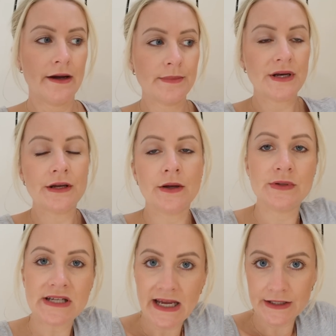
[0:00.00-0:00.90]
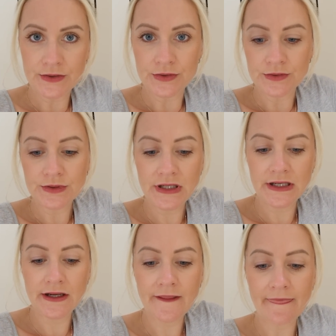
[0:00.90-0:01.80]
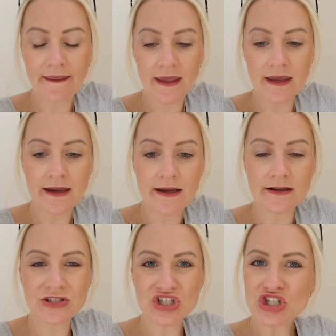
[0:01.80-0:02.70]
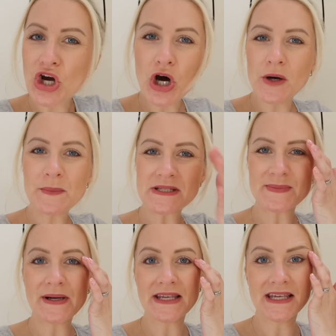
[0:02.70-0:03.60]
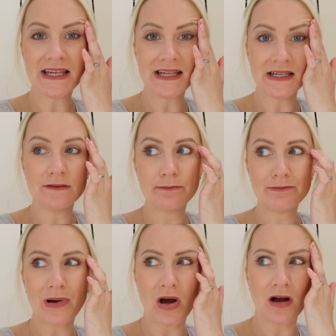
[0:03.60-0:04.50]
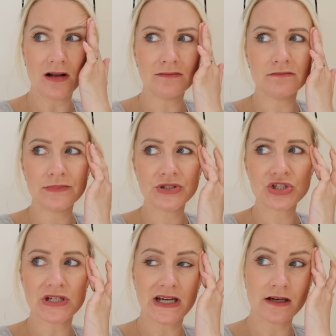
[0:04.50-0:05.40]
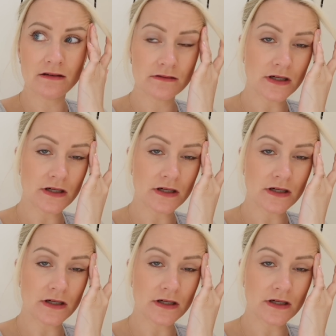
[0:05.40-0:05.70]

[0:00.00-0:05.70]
I'm gonna go and tackle the sharp spiky palm bush now.